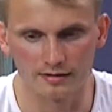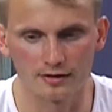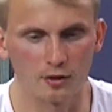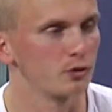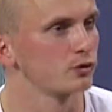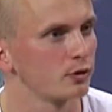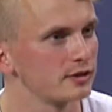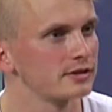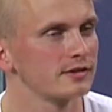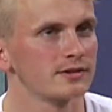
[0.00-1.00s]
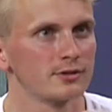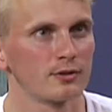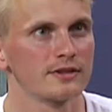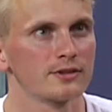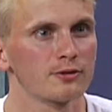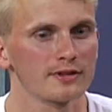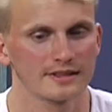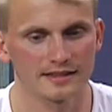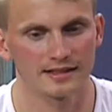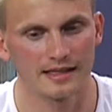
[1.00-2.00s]
long story short
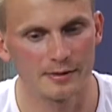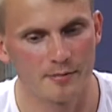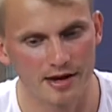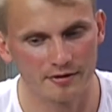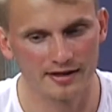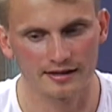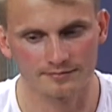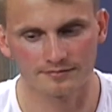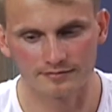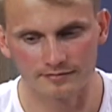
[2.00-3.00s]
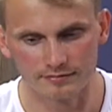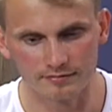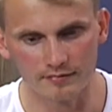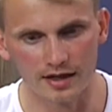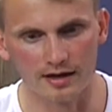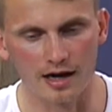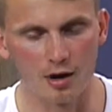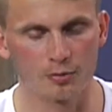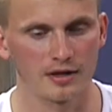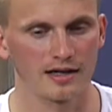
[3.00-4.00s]
is that in America, how
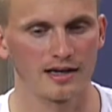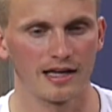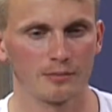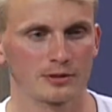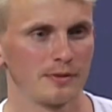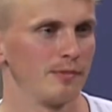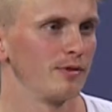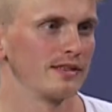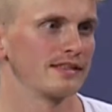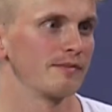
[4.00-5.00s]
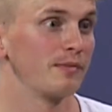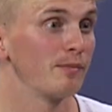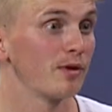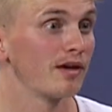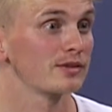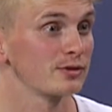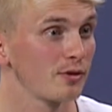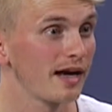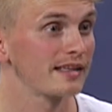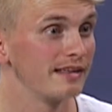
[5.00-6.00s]
Prella helps people is that people are so
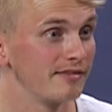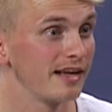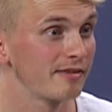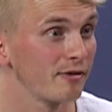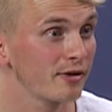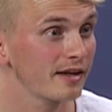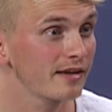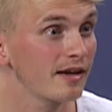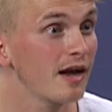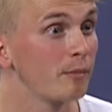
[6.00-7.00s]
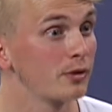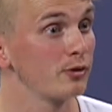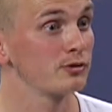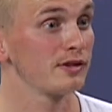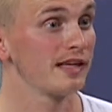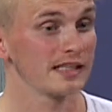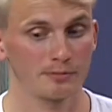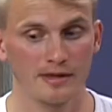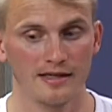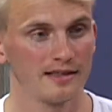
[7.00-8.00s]
active networking, but usually they're
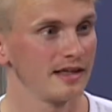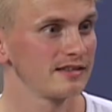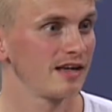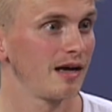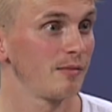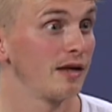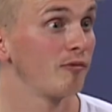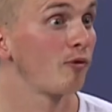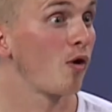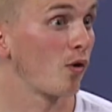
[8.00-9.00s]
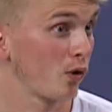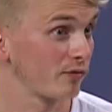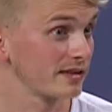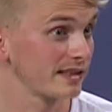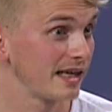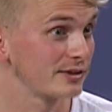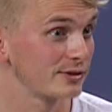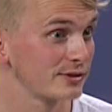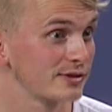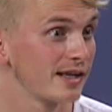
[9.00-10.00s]
spending their time in wrong
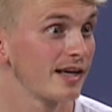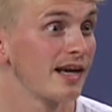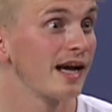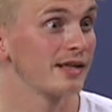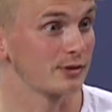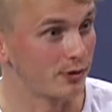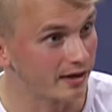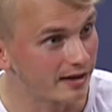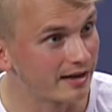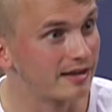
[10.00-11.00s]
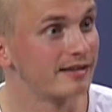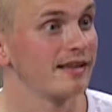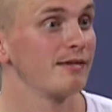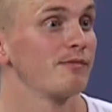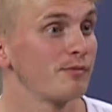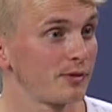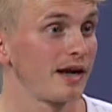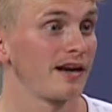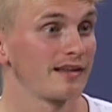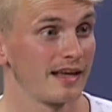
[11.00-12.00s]
conversations. So in, in
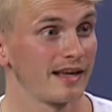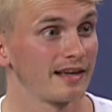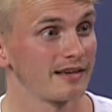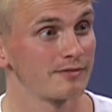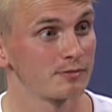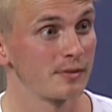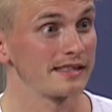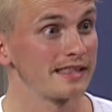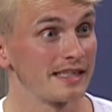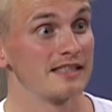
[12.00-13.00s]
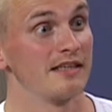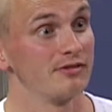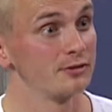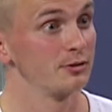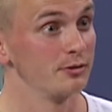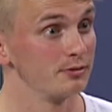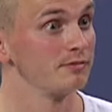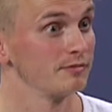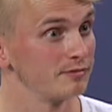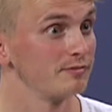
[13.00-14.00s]
Brella, they can basically sift through
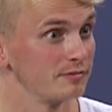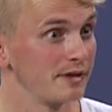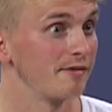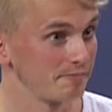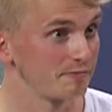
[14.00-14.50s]
the